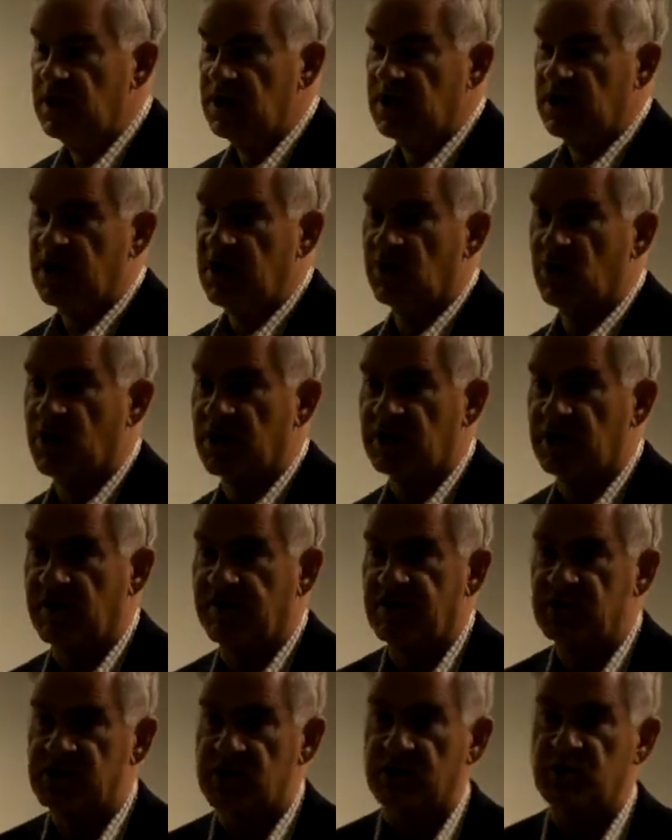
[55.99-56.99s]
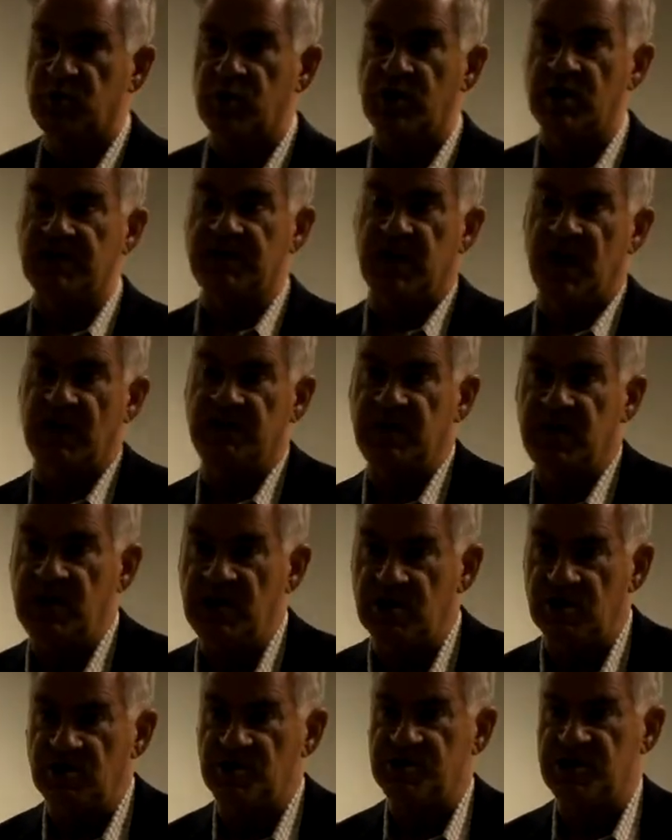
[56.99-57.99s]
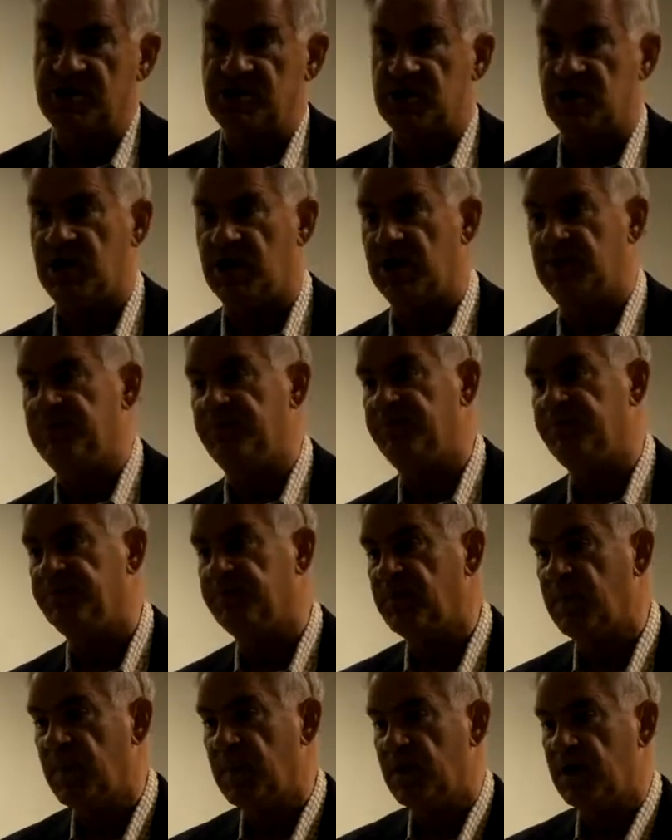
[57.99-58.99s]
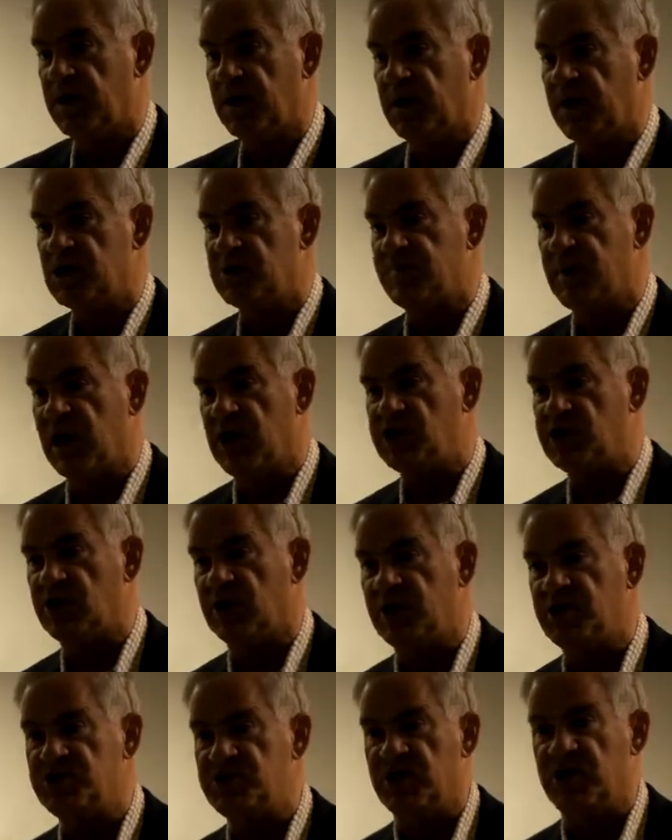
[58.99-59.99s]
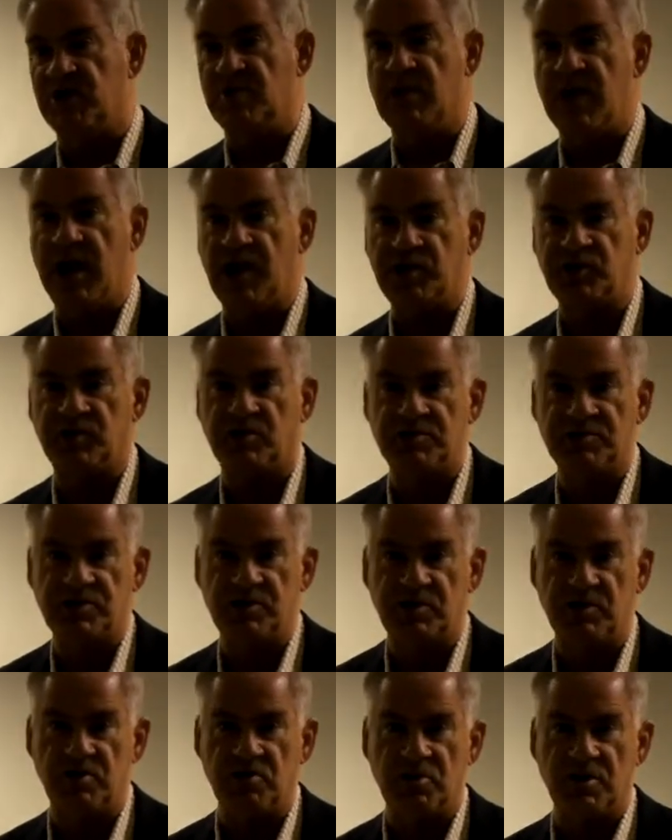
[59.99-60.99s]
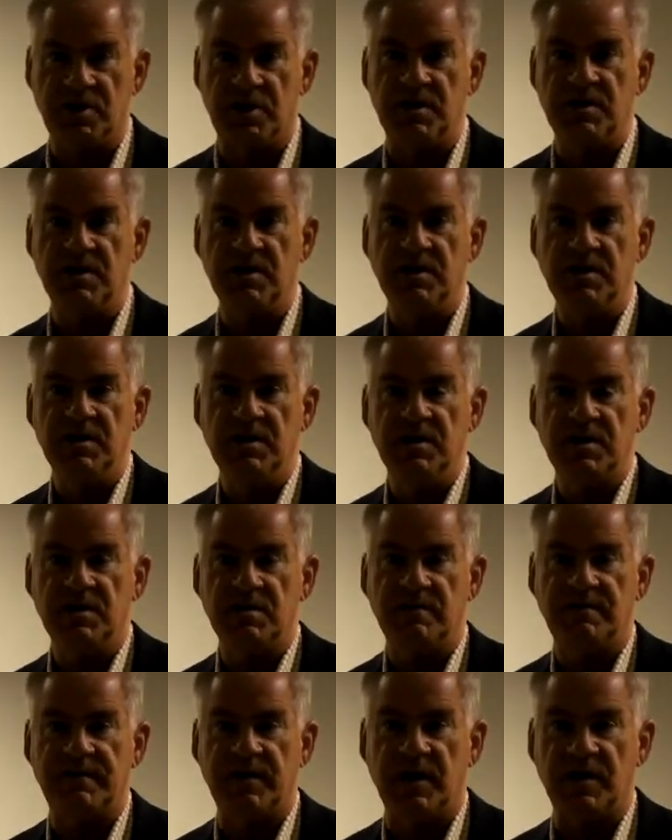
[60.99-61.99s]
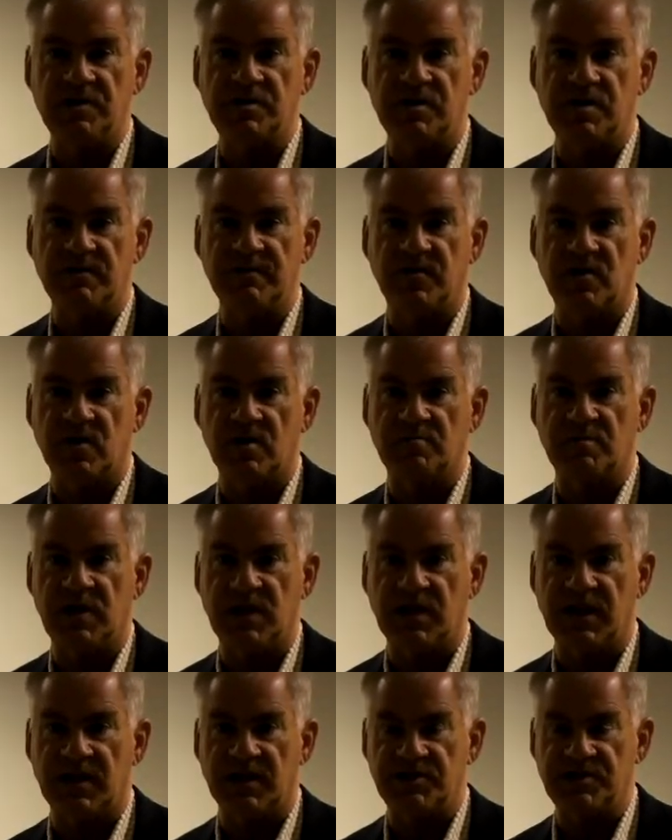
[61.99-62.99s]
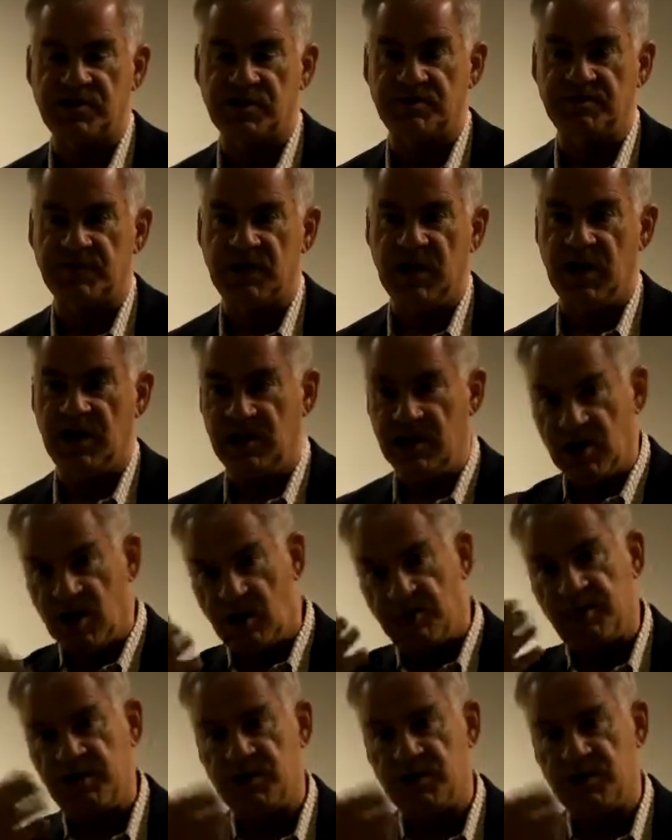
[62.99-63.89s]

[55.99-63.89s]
And I worked there for some 25 years as a specialist in national security, defense, and foreign policy, ending up,